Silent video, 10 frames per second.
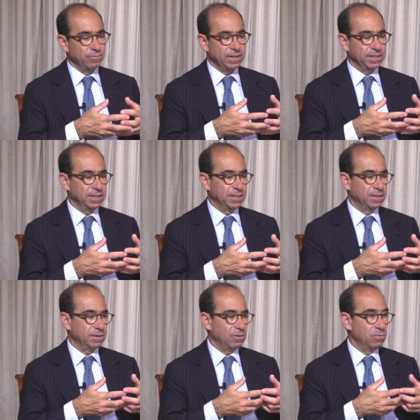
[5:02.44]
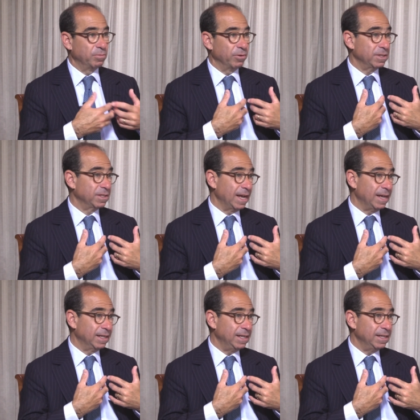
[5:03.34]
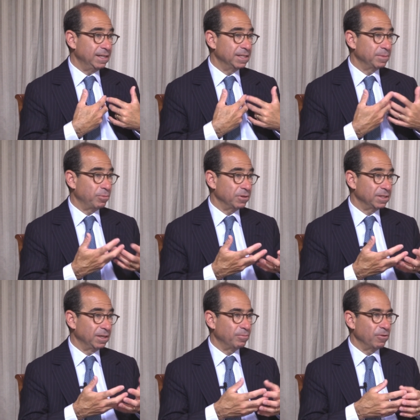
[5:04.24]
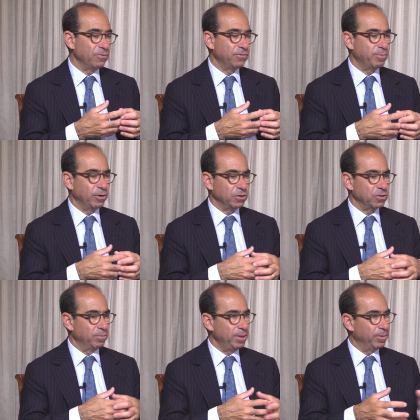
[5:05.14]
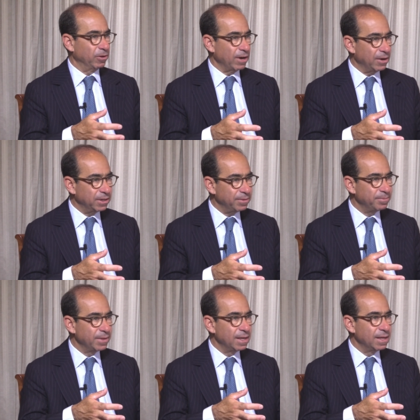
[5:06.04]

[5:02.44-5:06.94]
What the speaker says: president's own personality and his personal approach, but also people around him.